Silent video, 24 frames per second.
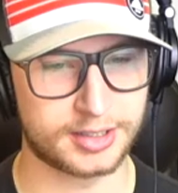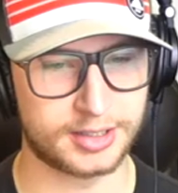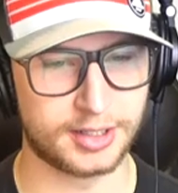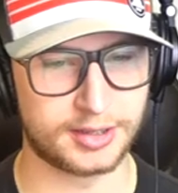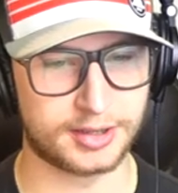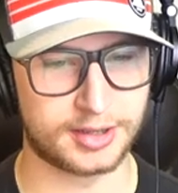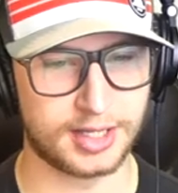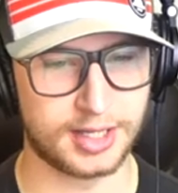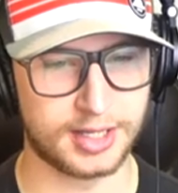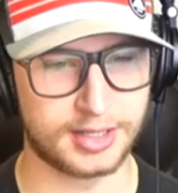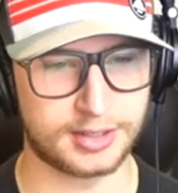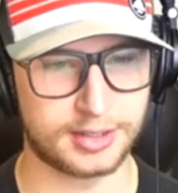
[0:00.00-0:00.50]
a
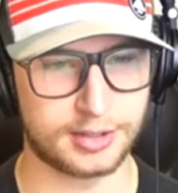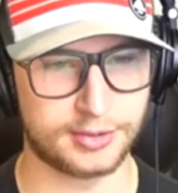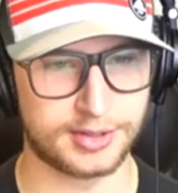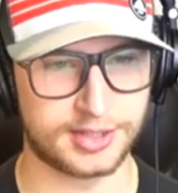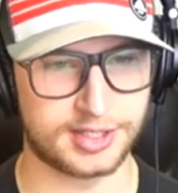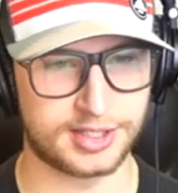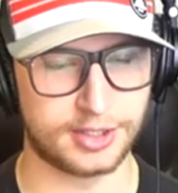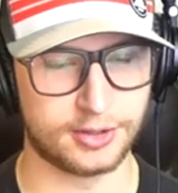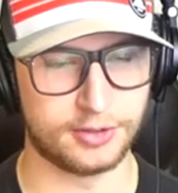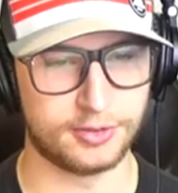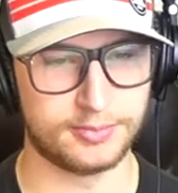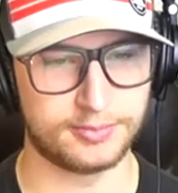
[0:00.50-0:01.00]
good thing to
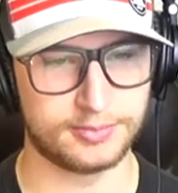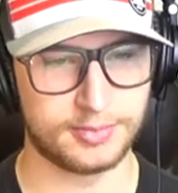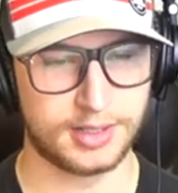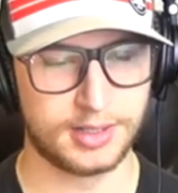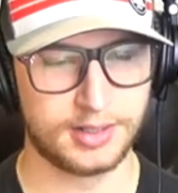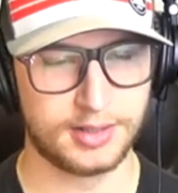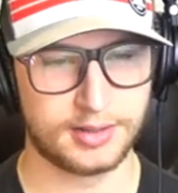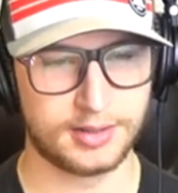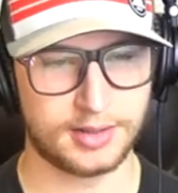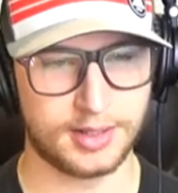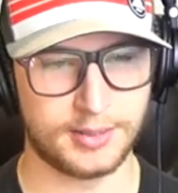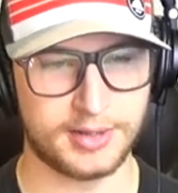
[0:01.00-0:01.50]
assume.
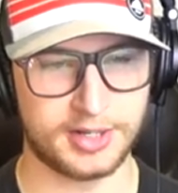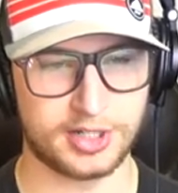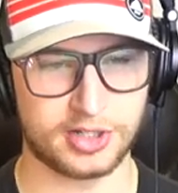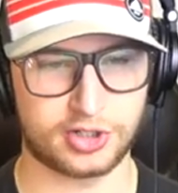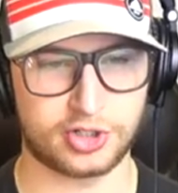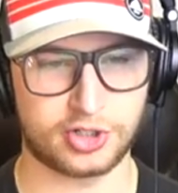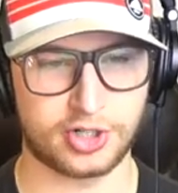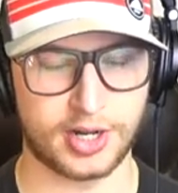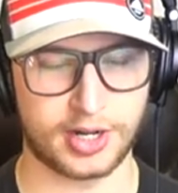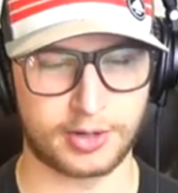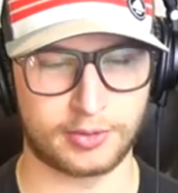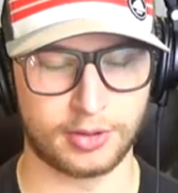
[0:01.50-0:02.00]
Let me
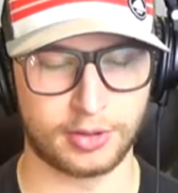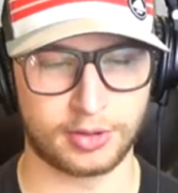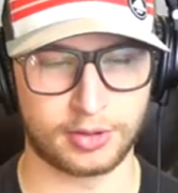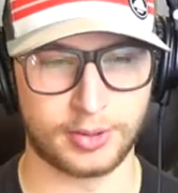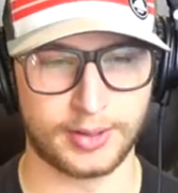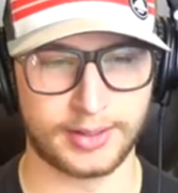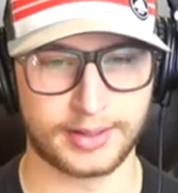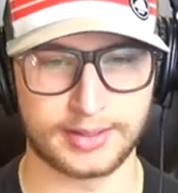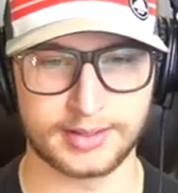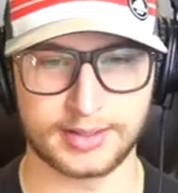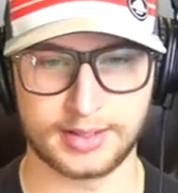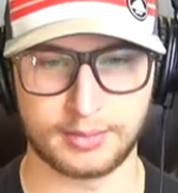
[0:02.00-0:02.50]
just check real
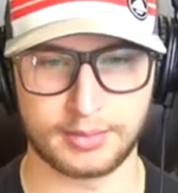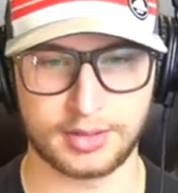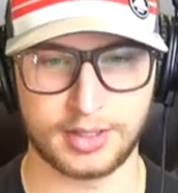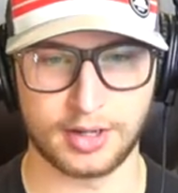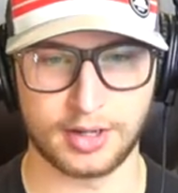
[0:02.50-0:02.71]
quick, because I'm